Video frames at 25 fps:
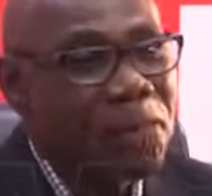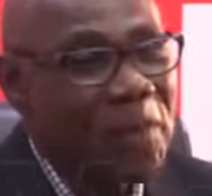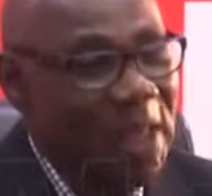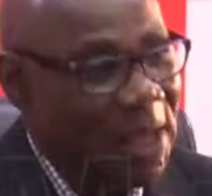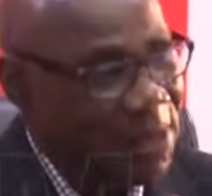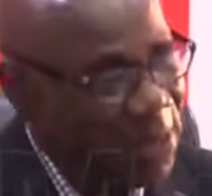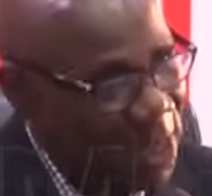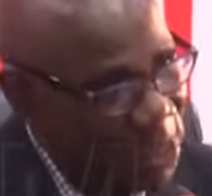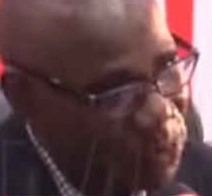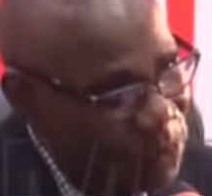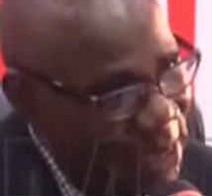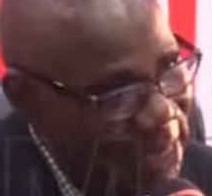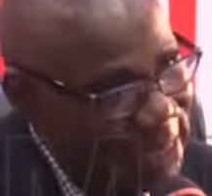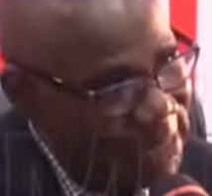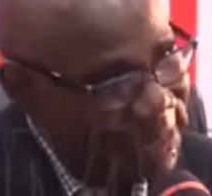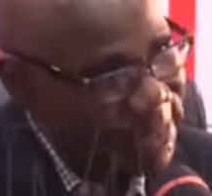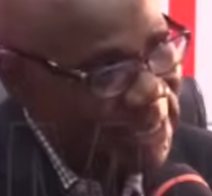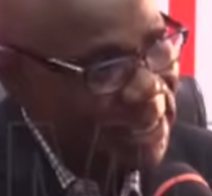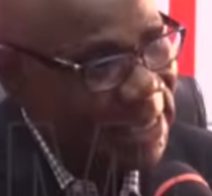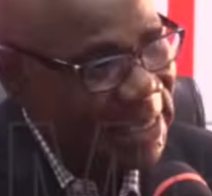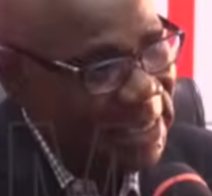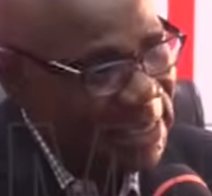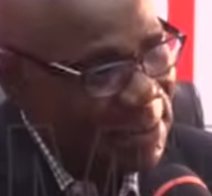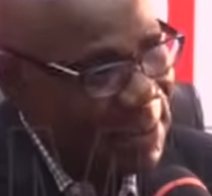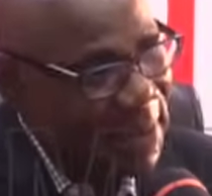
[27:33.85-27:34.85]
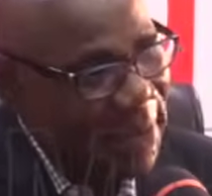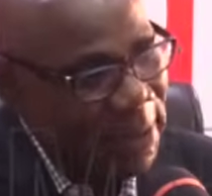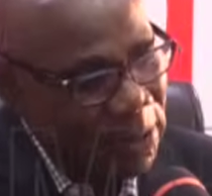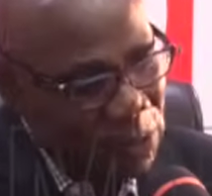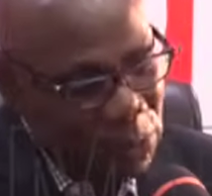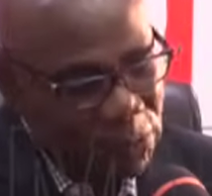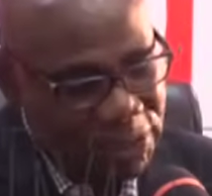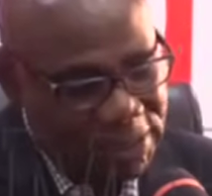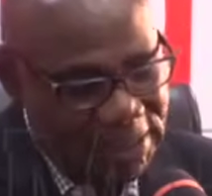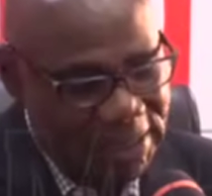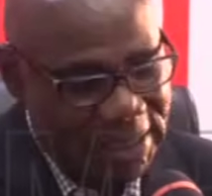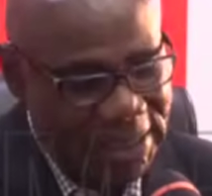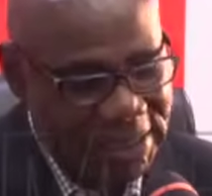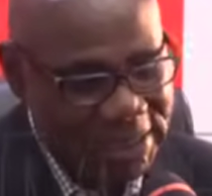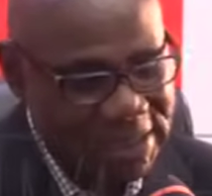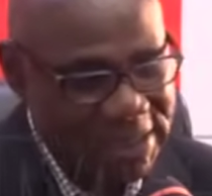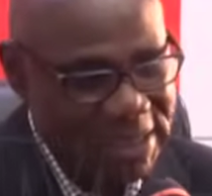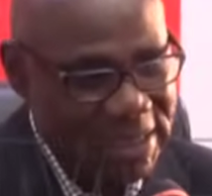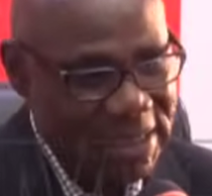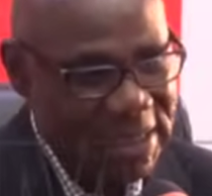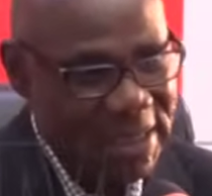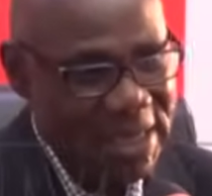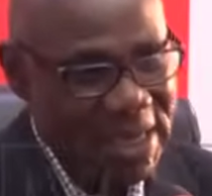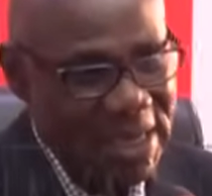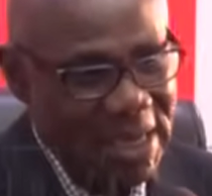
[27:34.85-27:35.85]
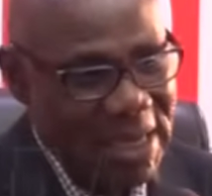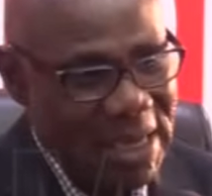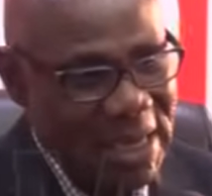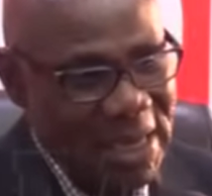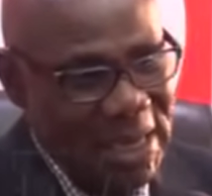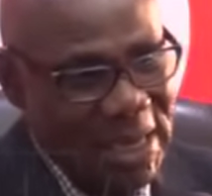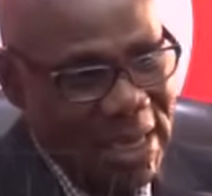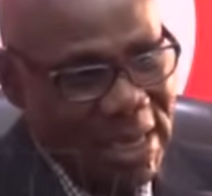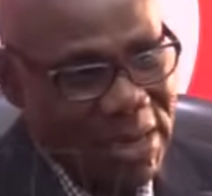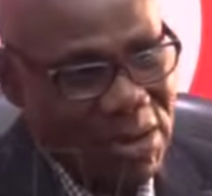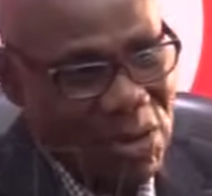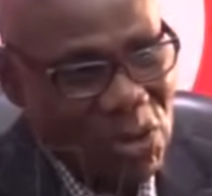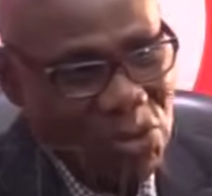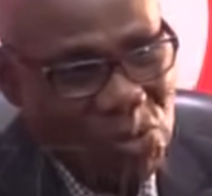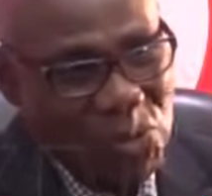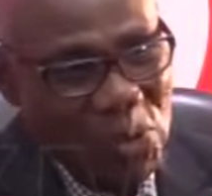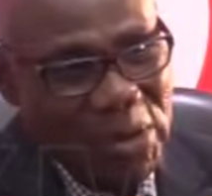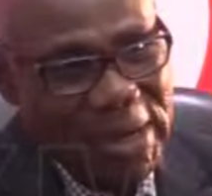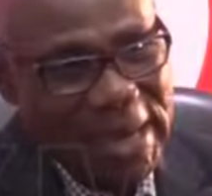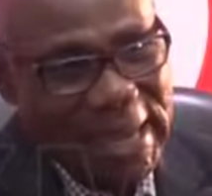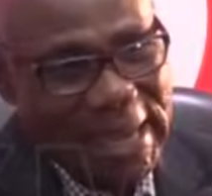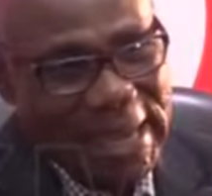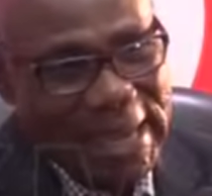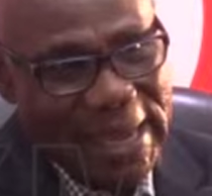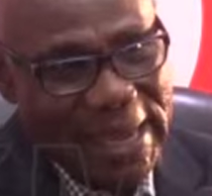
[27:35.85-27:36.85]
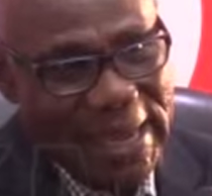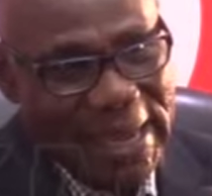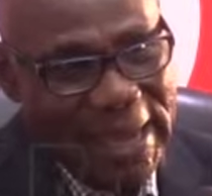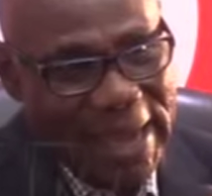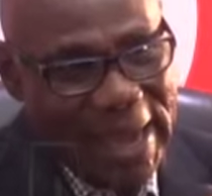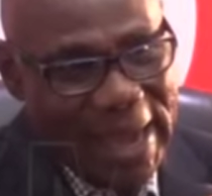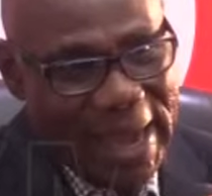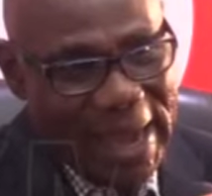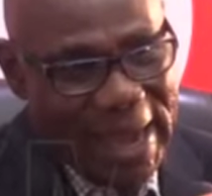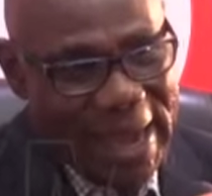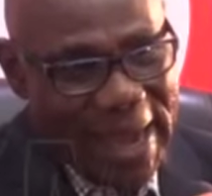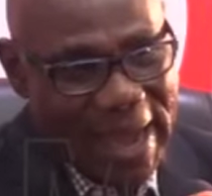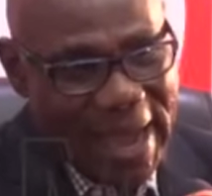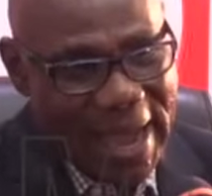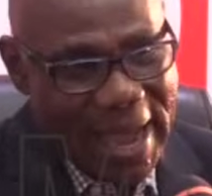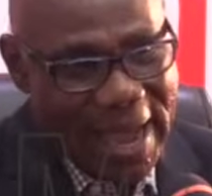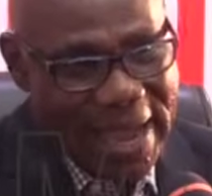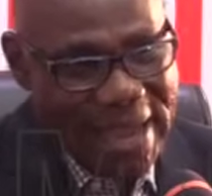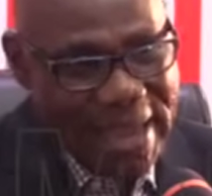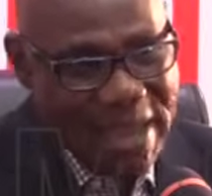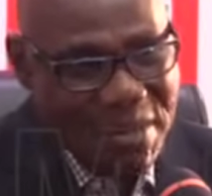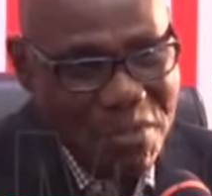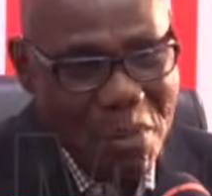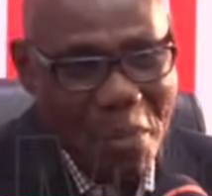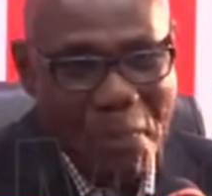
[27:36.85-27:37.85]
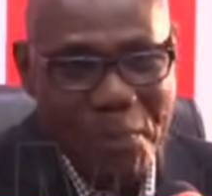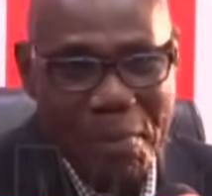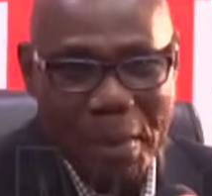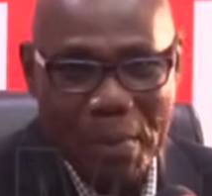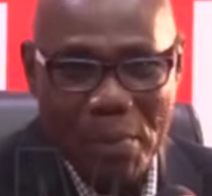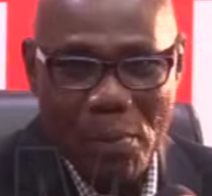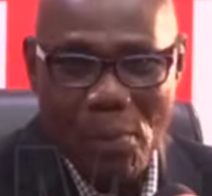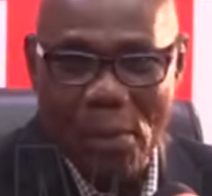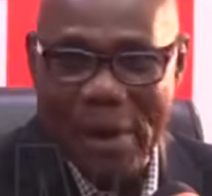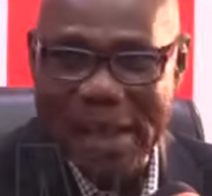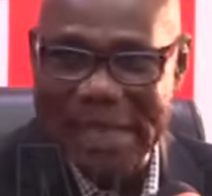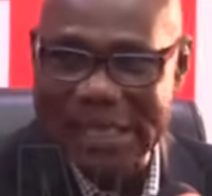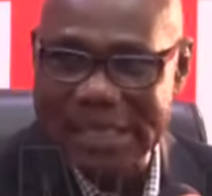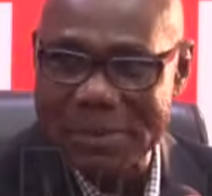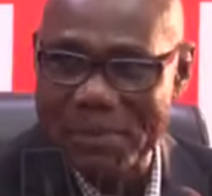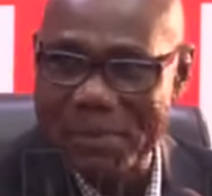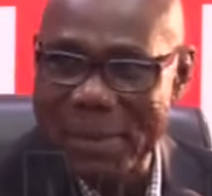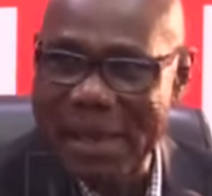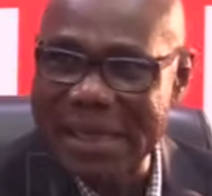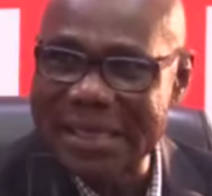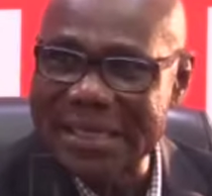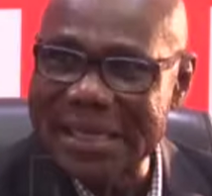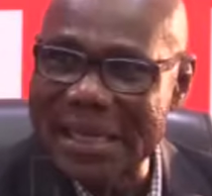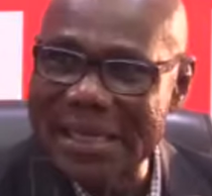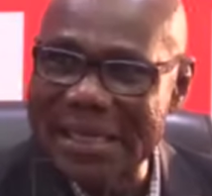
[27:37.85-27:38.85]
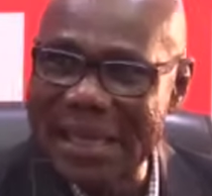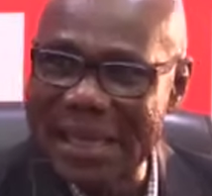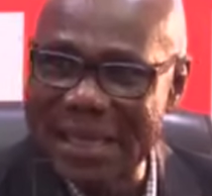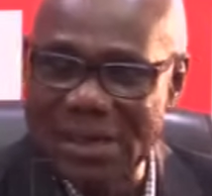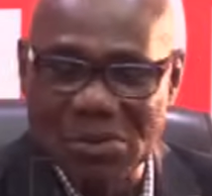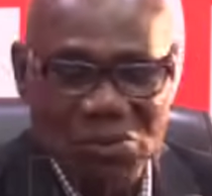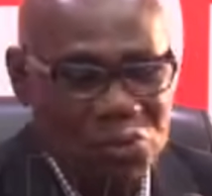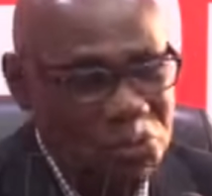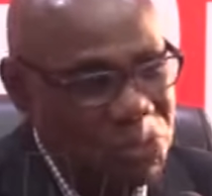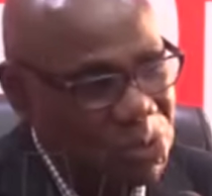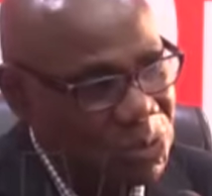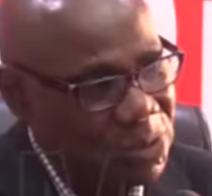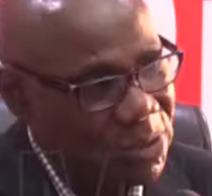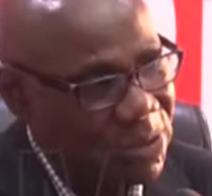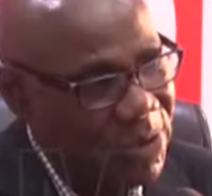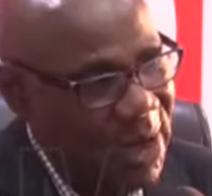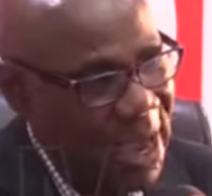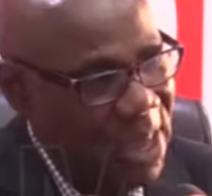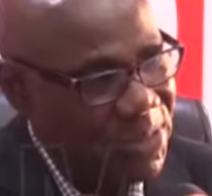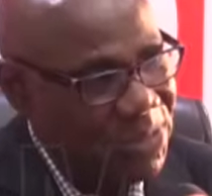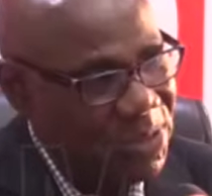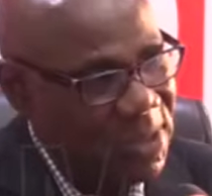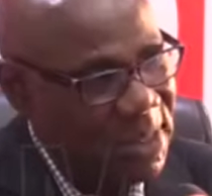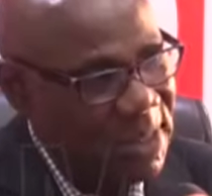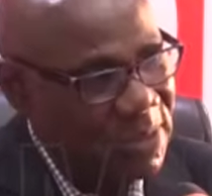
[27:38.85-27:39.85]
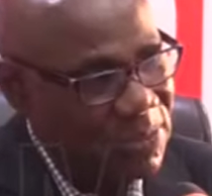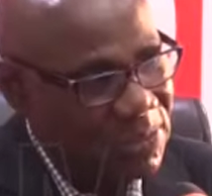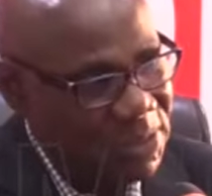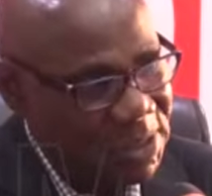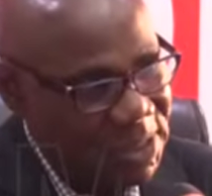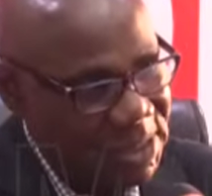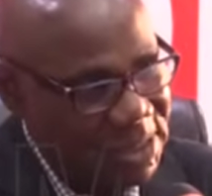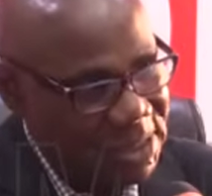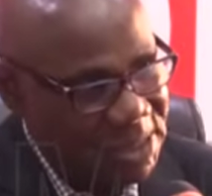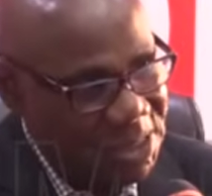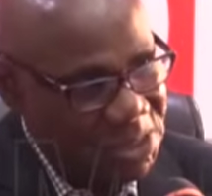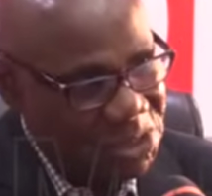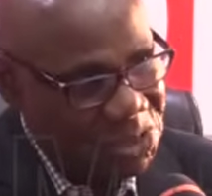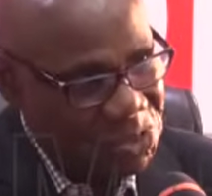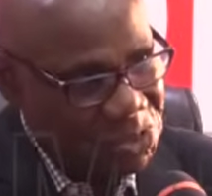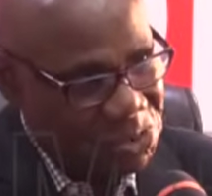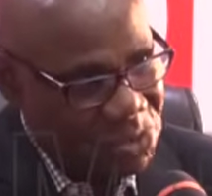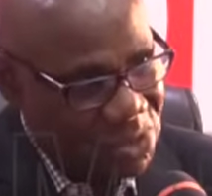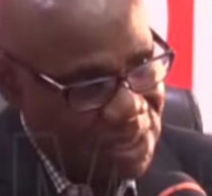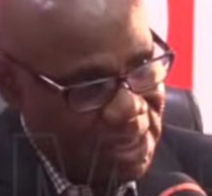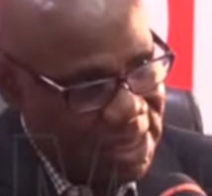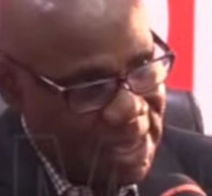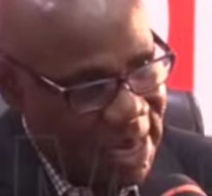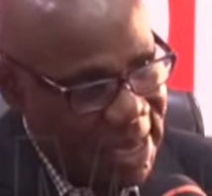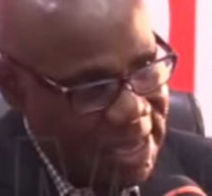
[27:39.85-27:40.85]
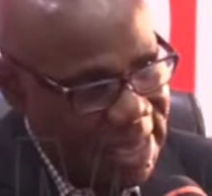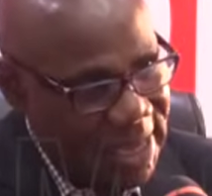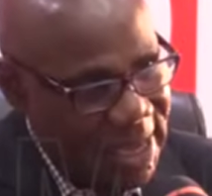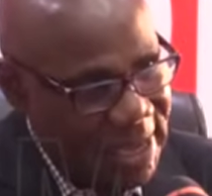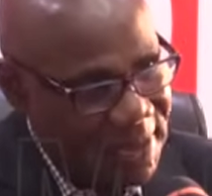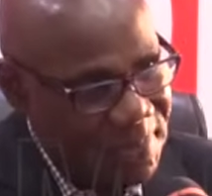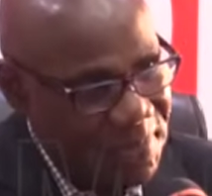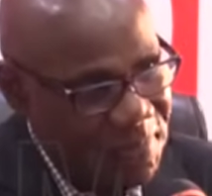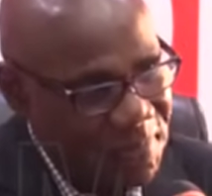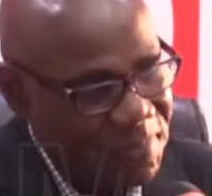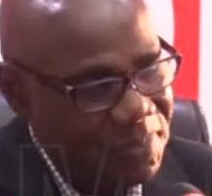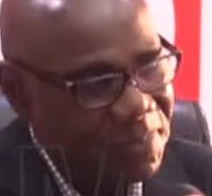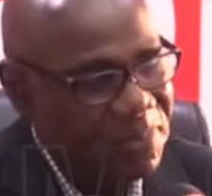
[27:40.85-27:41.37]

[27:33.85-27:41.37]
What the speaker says: And that's why I said in my closing that not only are Imo people expectant that he will do the right thing, which is the institution of the INEC,